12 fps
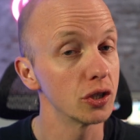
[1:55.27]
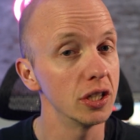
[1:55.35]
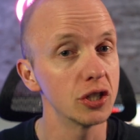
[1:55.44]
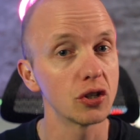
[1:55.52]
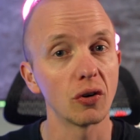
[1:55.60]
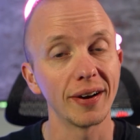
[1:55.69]

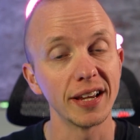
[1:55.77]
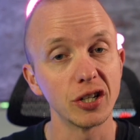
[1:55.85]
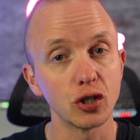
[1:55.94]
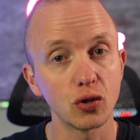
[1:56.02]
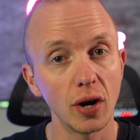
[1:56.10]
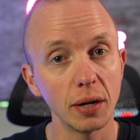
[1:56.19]
These are a
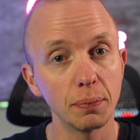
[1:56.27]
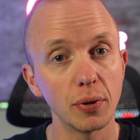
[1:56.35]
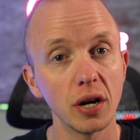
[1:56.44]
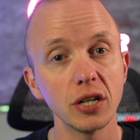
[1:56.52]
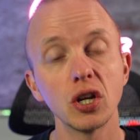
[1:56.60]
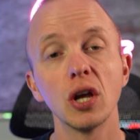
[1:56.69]
strike
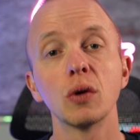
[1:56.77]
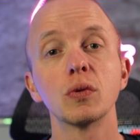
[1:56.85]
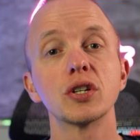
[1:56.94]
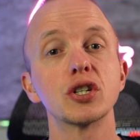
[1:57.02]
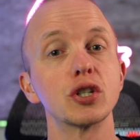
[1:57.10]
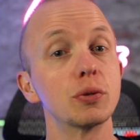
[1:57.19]
price,
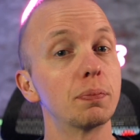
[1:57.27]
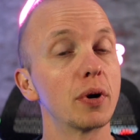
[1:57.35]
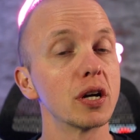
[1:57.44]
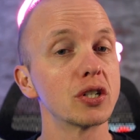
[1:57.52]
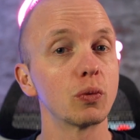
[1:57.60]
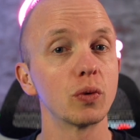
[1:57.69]
which is the
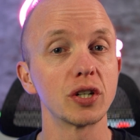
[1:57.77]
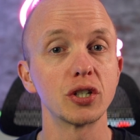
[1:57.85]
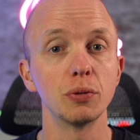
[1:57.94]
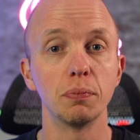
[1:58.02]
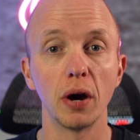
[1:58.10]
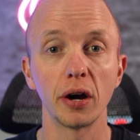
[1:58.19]
price at which
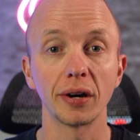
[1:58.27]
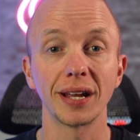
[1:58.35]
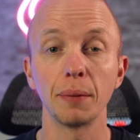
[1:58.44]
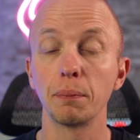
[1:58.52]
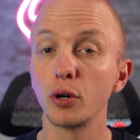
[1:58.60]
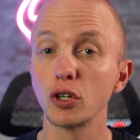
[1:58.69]
the buyer
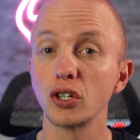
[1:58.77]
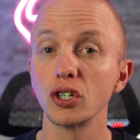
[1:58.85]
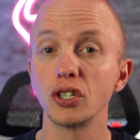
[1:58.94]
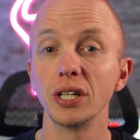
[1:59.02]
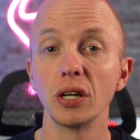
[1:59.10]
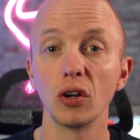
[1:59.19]
can
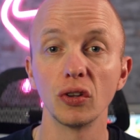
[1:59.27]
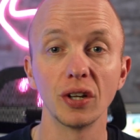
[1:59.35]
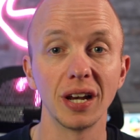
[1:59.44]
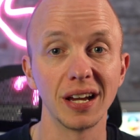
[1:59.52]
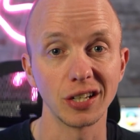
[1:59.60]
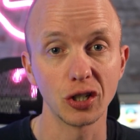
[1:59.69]
purchase the
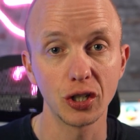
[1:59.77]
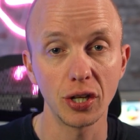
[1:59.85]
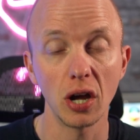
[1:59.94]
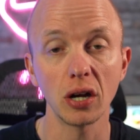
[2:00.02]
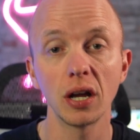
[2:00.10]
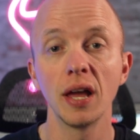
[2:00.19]
underlying
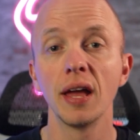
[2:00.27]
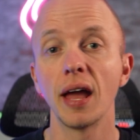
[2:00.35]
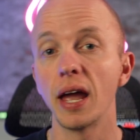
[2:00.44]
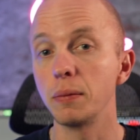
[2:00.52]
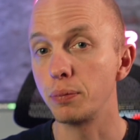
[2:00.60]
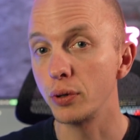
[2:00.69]
stock,
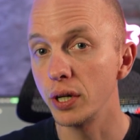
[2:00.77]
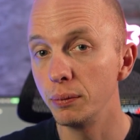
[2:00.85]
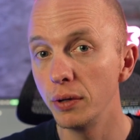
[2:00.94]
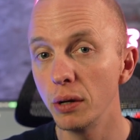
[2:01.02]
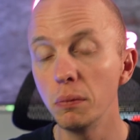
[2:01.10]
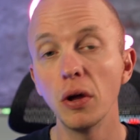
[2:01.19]
a
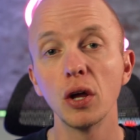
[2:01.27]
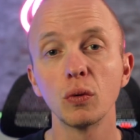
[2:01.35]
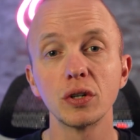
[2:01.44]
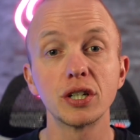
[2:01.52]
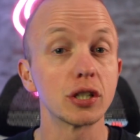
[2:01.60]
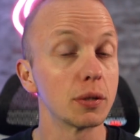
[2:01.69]
premium,
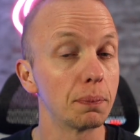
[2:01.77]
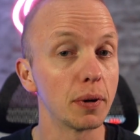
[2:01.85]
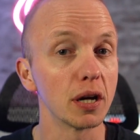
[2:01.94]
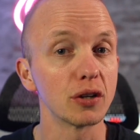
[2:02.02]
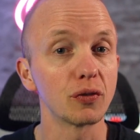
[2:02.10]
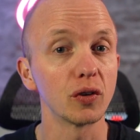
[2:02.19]
which is the
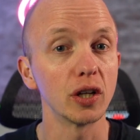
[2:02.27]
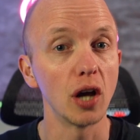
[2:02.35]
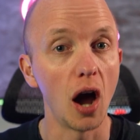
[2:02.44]
price for the